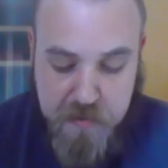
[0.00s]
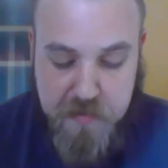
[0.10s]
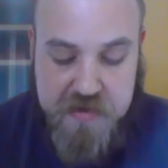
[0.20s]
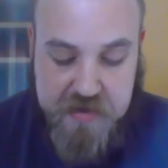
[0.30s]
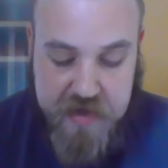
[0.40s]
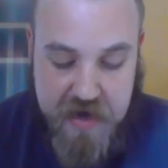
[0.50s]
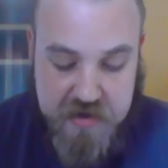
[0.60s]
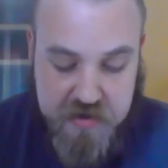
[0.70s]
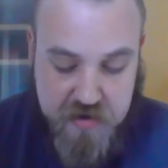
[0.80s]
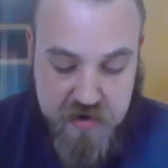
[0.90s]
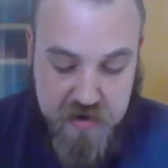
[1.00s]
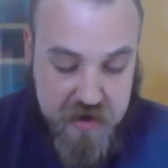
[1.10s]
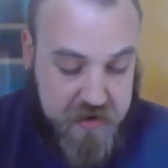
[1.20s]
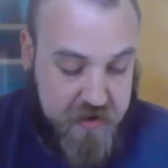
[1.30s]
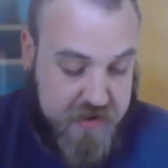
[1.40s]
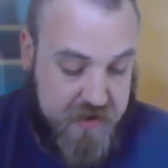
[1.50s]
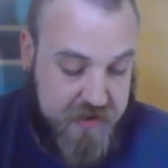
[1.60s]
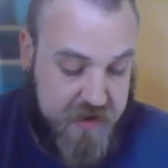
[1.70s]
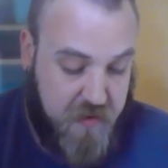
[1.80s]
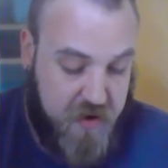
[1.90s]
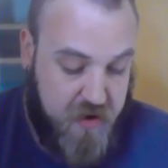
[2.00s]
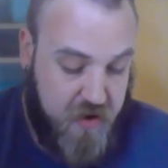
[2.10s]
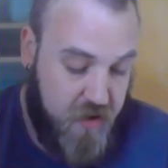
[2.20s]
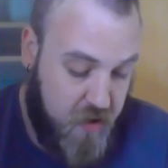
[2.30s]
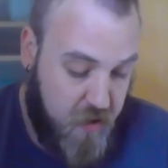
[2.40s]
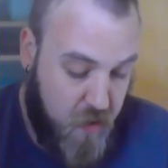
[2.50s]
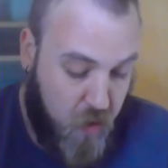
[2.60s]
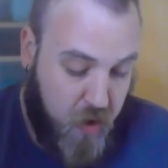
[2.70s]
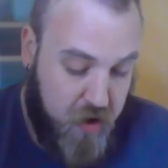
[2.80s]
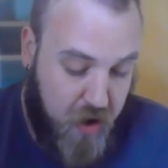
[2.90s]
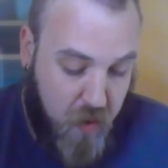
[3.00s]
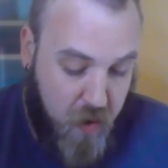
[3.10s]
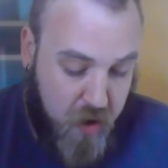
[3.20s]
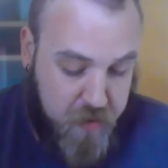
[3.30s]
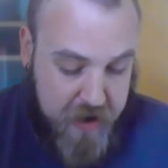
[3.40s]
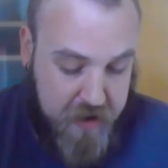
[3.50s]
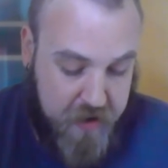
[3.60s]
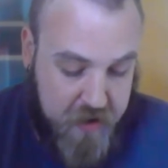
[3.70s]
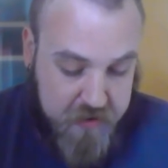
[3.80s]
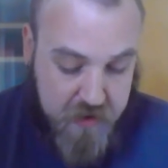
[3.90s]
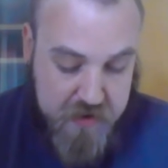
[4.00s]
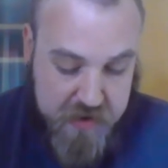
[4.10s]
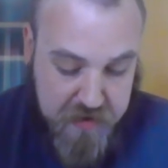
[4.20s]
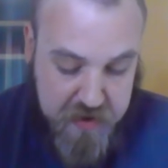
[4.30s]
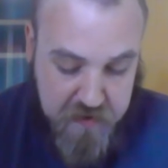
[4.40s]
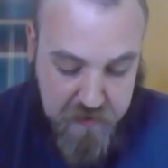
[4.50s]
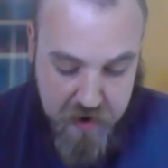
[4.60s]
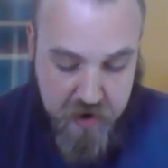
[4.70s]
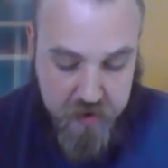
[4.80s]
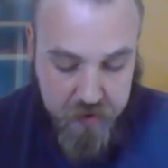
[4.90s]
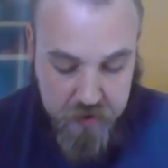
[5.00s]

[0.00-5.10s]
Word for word: but Miss Elias assured her that since they were wore no war paint, there was nothing to fear.